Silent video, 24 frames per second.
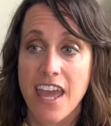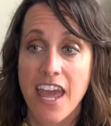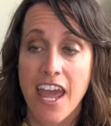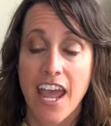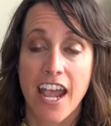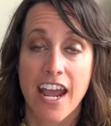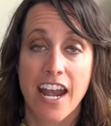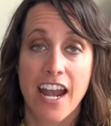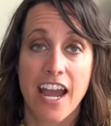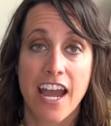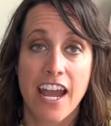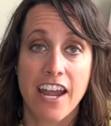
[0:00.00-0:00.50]

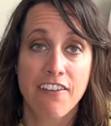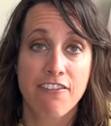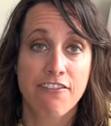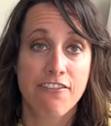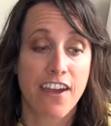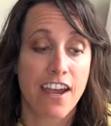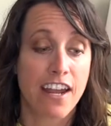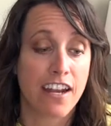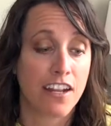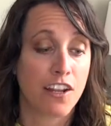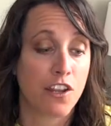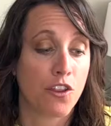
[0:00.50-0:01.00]
And I
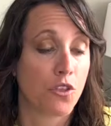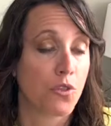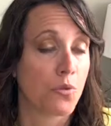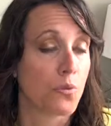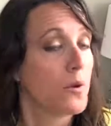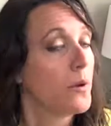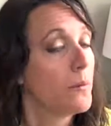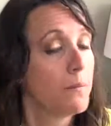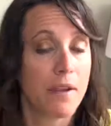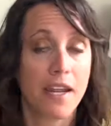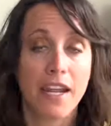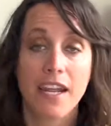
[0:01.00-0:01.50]
finally threw
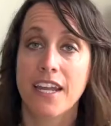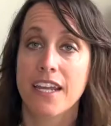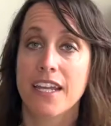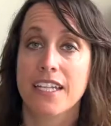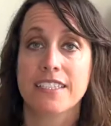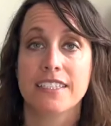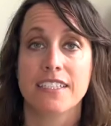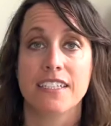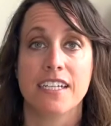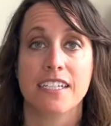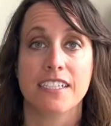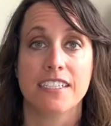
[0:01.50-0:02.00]
up my
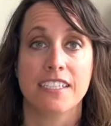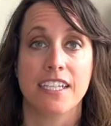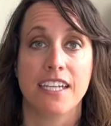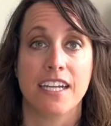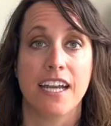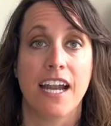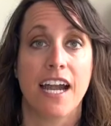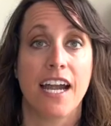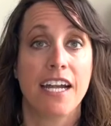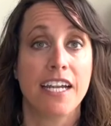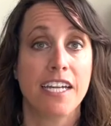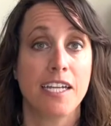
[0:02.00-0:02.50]
hands and I said,
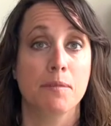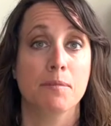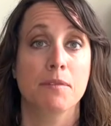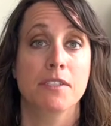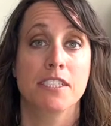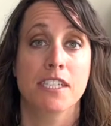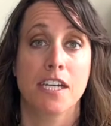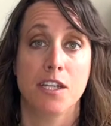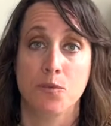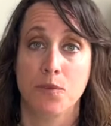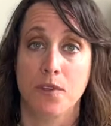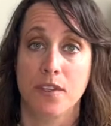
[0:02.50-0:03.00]
I am
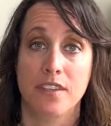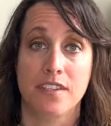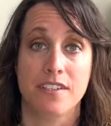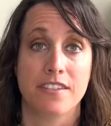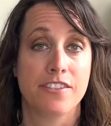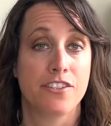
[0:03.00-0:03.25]
done with this.